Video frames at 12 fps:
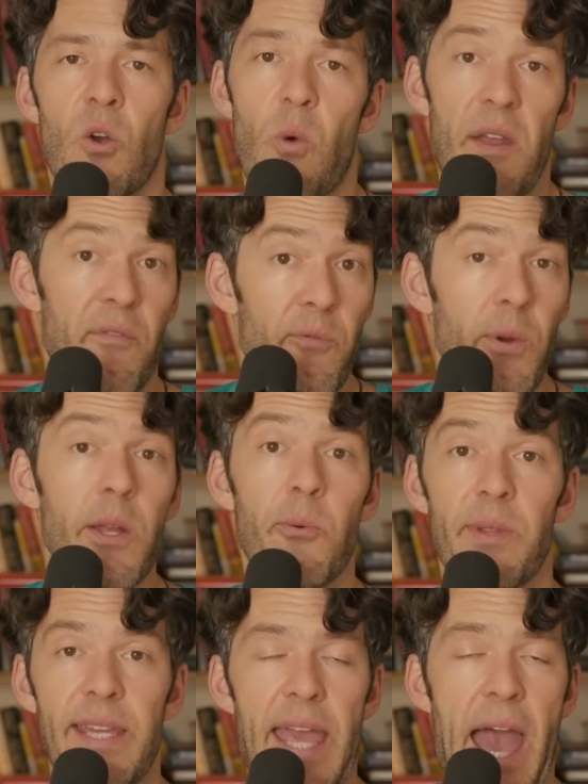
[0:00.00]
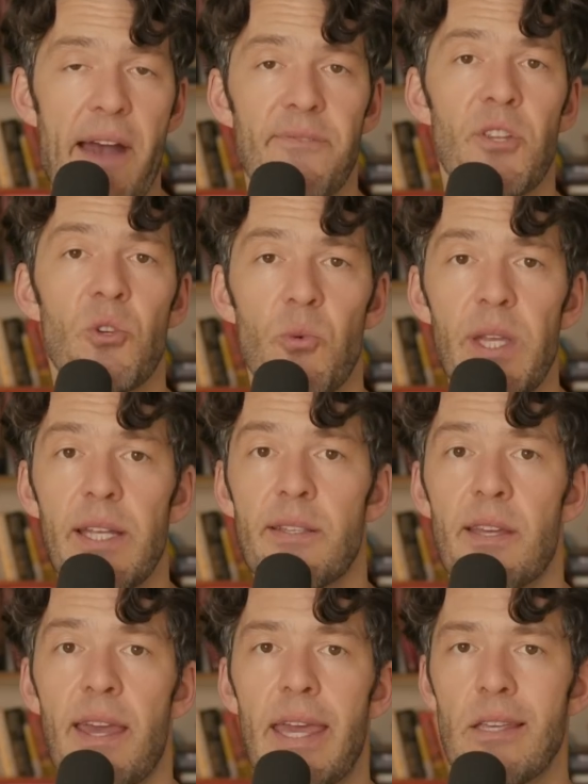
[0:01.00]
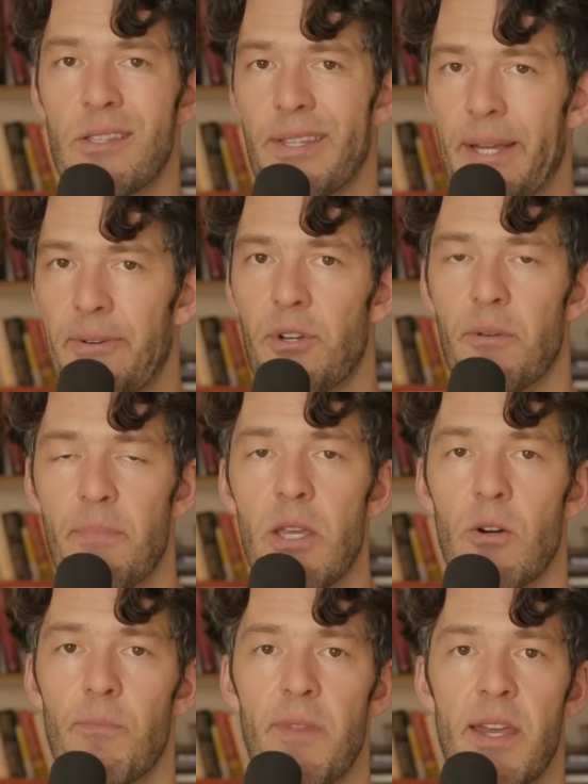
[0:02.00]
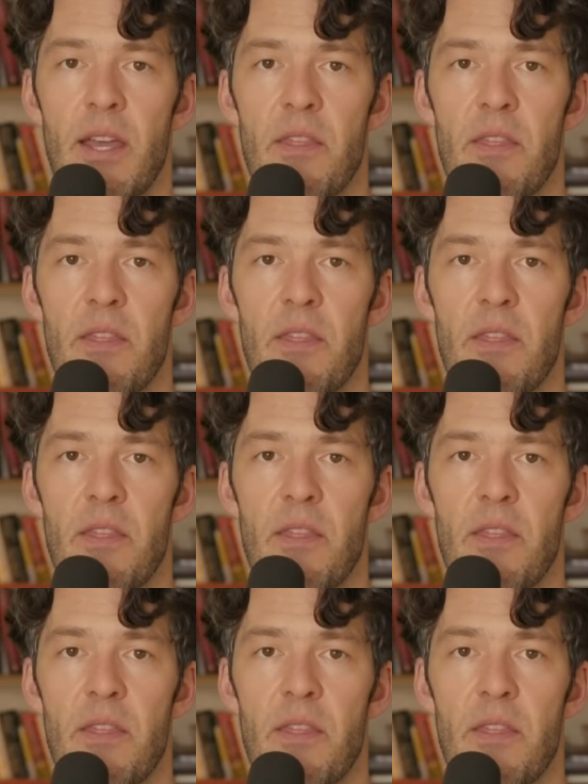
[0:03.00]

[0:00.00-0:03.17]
quite frequently after you eat a standard meal